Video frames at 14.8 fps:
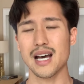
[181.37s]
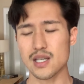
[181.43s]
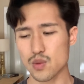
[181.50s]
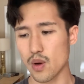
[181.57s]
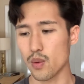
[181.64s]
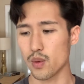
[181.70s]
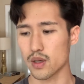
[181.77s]

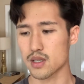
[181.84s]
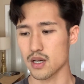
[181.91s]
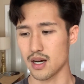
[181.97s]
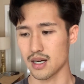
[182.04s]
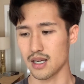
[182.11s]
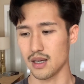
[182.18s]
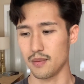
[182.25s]
what we're
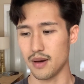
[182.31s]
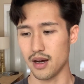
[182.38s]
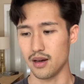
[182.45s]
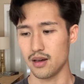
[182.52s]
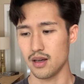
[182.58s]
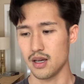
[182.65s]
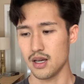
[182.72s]
talking about,
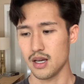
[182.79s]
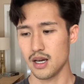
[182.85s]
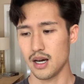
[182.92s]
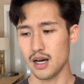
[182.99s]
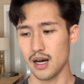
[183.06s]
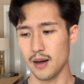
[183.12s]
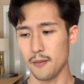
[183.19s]

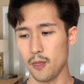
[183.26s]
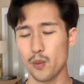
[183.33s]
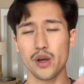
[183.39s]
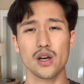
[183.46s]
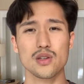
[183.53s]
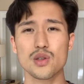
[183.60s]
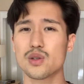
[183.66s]
we
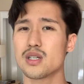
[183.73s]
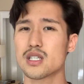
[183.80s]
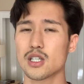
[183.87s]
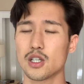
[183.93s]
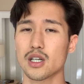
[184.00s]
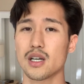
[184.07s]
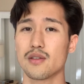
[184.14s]
also need to
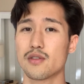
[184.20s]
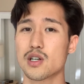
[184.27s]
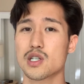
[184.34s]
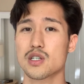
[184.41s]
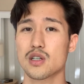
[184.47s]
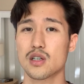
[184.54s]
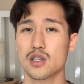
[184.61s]
look in verse
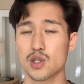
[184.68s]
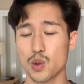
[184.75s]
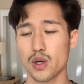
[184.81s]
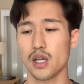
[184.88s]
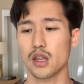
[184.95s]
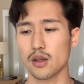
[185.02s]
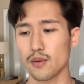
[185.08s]

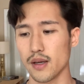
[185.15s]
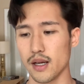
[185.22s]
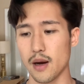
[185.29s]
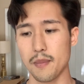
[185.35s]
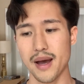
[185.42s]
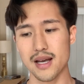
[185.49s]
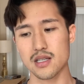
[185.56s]
23. Our
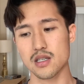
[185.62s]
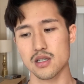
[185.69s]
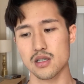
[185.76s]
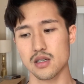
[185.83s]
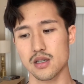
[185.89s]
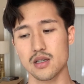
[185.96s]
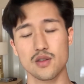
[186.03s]
passage
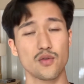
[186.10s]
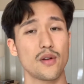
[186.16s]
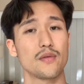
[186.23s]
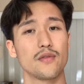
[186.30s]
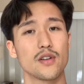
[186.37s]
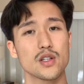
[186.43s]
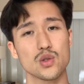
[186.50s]
is from
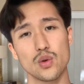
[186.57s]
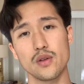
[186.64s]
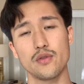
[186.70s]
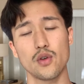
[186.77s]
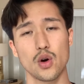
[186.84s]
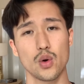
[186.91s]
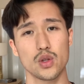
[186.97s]
verse
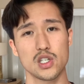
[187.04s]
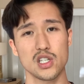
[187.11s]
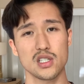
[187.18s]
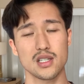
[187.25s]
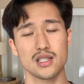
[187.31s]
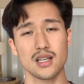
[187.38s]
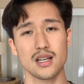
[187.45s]
24 where Jesus
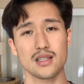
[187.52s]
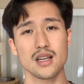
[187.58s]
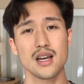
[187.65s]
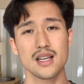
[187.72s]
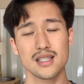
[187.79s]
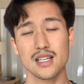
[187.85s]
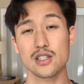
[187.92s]
says
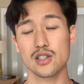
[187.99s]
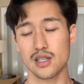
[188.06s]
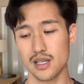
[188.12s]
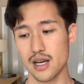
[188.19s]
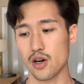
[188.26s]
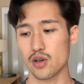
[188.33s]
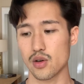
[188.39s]
to enter the
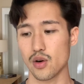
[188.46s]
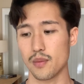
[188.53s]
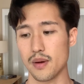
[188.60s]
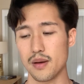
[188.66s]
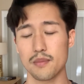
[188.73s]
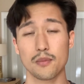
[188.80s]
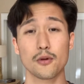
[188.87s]
narrow door.
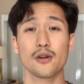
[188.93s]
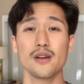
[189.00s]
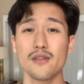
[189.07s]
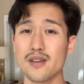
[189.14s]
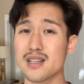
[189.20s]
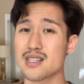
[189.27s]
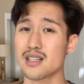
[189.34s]
But
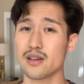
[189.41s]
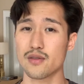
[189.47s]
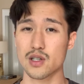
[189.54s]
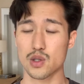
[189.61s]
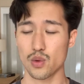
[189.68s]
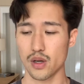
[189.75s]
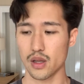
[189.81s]
previously in verse
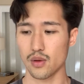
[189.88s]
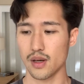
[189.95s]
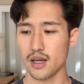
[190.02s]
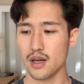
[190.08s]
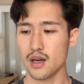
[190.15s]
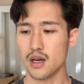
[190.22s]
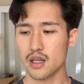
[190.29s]
23,
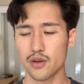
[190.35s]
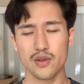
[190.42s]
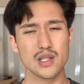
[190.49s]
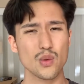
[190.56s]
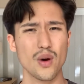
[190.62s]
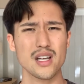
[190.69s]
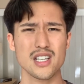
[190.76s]
the reason
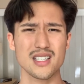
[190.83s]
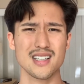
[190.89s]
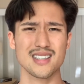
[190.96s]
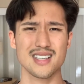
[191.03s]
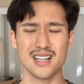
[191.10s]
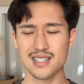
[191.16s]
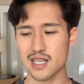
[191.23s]
why Jesus
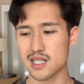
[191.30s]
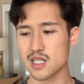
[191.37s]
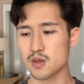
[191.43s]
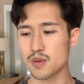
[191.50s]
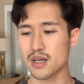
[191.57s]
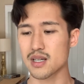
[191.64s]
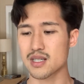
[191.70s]
says this is
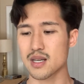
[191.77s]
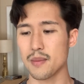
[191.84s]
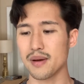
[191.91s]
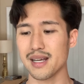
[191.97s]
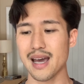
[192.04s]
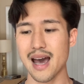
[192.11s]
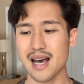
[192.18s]
because somebody
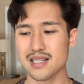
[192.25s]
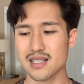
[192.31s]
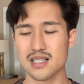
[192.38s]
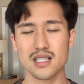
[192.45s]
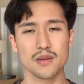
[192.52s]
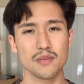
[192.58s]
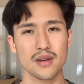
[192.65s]
asks
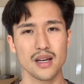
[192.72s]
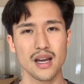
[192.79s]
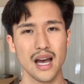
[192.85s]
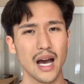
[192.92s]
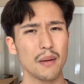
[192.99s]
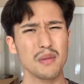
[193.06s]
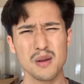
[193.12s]
him,
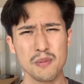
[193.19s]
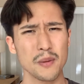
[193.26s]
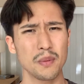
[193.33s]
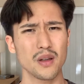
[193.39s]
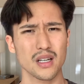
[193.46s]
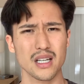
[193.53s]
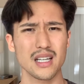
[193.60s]
how many people
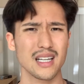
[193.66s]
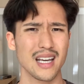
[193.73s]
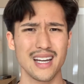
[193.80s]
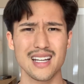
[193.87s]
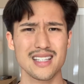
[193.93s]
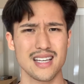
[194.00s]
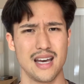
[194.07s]
are going to get
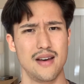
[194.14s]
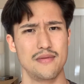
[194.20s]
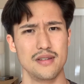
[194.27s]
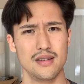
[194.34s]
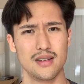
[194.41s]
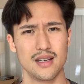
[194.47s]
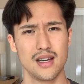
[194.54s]
into heaven?
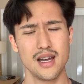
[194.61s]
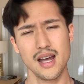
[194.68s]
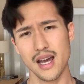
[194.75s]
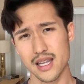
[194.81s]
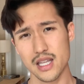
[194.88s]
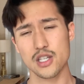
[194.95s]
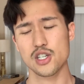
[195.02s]
And
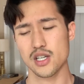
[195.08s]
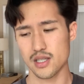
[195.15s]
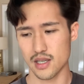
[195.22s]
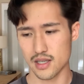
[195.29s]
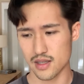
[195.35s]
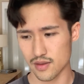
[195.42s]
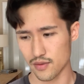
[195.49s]
then
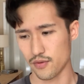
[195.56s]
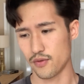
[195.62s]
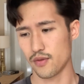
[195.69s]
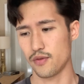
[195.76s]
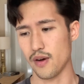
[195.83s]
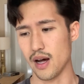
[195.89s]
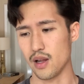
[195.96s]
Jesus
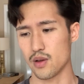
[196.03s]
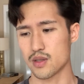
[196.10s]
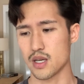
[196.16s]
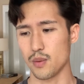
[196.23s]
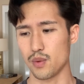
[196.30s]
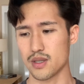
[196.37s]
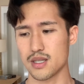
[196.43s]
follows up
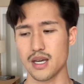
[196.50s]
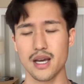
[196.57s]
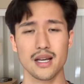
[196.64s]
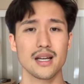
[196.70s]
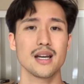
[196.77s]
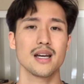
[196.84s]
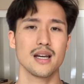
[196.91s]
with saying,
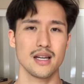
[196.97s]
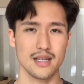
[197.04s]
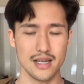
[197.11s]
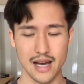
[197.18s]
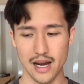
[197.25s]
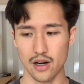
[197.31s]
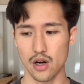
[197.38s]

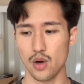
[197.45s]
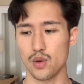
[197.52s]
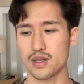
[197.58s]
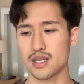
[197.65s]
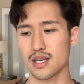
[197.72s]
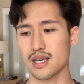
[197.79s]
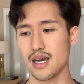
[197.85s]
narrow is the
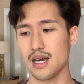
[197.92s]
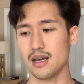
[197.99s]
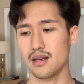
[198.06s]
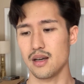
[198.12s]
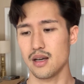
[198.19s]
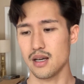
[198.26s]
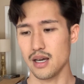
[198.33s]
gate,
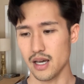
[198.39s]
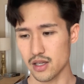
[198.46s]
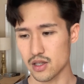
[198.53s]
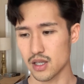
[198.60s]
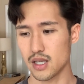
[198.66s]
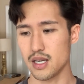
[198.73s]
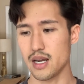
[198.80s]
enter
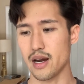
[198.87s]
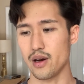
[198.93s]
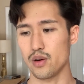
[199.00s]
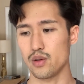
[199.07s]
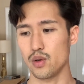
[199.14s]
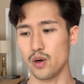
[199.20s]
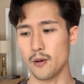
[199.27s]
the narrow
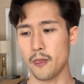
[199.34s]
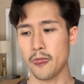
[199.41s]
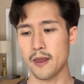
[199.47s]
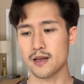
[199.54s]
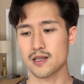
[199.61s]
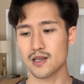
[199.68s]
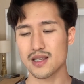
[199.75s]
door.
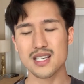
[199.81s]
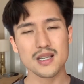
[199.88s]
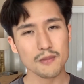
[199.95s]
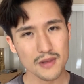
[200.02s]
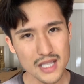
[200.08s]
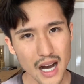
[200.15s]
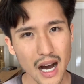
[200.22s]
So this
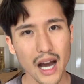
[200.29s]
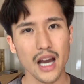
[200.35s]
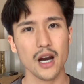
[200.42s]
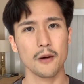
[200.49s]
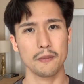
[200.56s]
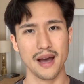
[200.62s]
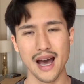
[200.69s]
entire
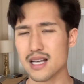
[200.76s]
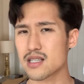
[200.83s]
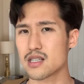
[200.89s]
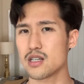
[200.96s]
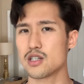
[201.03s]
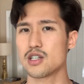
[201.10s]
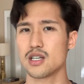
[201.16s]

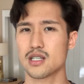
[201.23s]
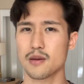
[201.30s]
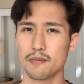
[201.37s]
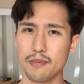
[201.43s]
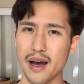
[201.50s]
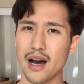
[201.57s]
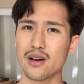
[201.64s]
passage is
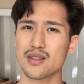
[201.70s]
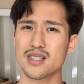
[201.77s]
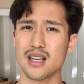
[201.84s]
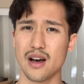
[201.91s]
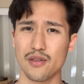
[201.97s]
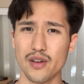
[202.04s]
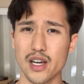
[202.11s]
about
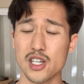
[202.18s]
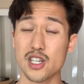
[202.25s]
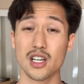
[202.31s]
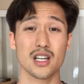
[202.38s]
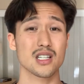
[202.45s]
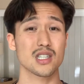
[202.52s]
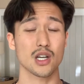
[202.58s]
salvation
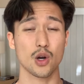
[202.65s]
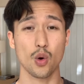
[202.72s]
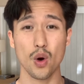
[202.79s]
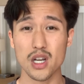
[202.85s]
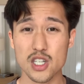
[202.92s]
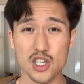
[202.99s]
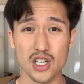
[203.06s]
because the
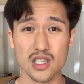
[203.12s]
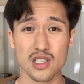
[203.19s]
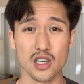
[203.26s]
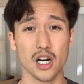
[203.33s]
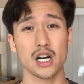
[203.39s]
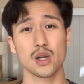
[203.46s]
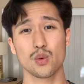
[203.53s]
question
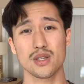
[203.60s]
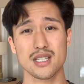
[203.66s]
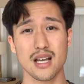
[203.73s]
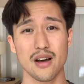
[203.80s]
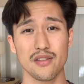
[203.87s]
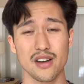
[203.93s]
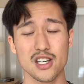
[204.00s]
started with
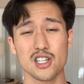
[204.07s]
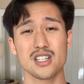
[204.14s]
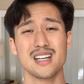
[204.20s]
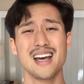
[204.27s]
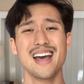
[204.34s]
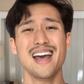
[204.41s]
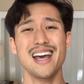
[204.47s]
salvation
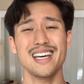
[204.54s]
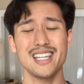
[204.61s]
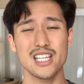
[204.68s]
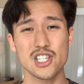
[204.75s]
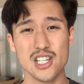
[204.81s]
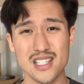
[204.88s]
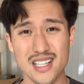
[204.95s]
and then
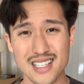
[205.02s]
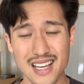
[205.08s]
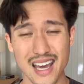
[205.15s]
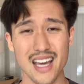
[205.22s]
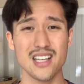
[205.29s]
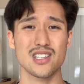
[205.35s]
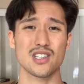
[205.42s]
Jesus
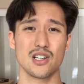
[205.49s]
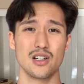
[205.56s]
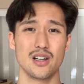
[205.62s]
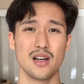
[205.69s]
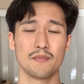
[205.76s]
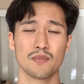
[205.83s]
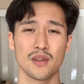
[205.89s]
answered
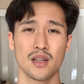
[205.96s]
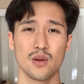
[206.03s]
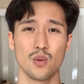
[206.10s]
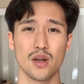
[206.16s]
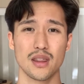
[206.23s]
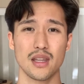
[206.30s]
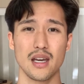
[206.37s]

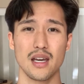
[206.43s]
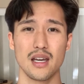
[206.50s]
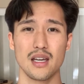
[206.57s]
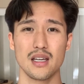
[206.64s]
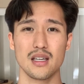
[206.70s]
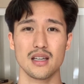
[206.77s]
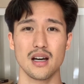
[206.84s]
with
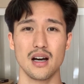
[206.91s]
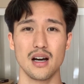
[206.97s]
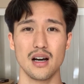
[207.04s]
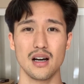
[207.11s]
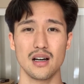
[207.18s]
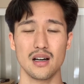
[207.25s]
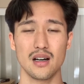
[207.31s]
a
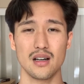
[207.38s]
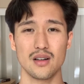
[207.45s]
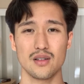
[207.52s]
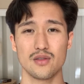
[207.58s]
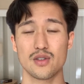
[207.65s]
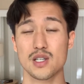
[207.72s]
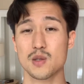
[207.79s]

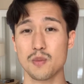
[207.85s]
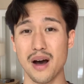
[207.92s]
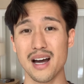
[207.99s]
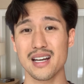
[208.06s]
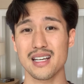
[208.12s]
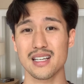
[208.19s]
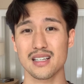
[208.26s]

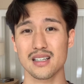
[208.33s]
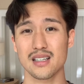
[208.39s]
responding